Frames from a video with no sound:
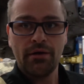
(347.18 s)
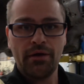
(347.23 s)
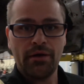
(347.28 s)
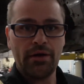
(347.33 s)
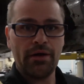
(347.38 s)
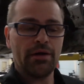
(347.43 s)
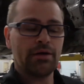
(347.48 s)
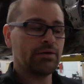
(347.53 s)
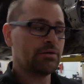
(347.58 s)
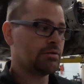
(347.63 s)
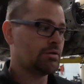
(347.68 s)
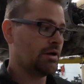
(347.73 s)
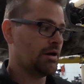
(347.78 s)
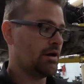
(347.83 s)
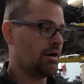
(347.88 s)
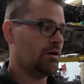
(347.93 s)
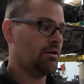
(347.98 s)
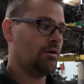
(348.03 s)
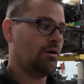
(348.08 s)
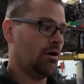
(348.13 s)
and
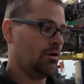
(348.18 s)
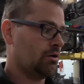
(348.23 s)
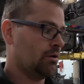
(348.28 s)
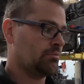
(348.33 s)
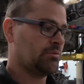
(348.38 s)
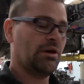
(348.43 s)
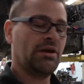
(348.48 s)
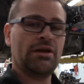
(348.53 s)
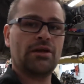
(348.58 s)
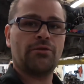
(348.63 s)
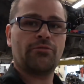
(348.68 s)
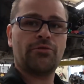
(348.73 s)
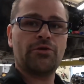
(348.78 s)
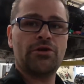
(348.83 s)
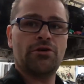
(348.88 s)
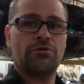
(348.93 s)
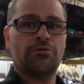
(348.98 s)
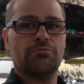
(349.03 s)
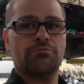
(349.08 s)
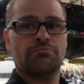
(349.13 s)
uh, I'll update you in a
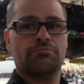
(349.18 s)
few.